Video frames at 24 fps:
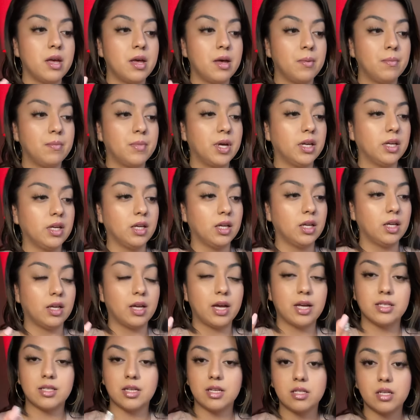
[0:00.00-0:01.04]
money,
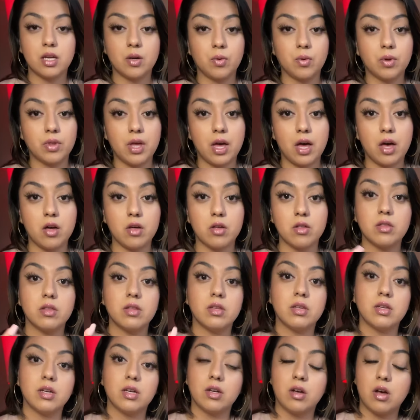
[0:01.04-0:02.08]
as I said, with health,
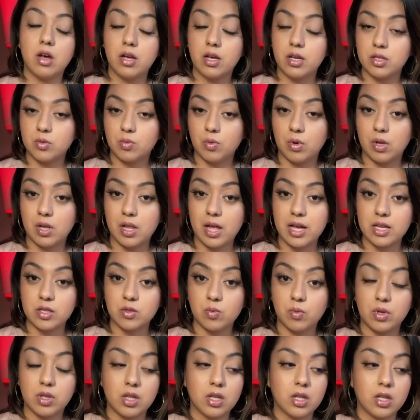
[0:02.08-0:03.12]
as well as
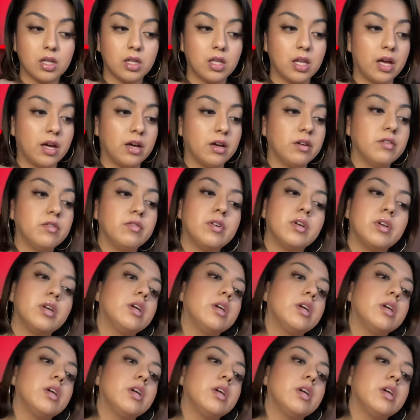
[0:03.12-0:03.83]
with love.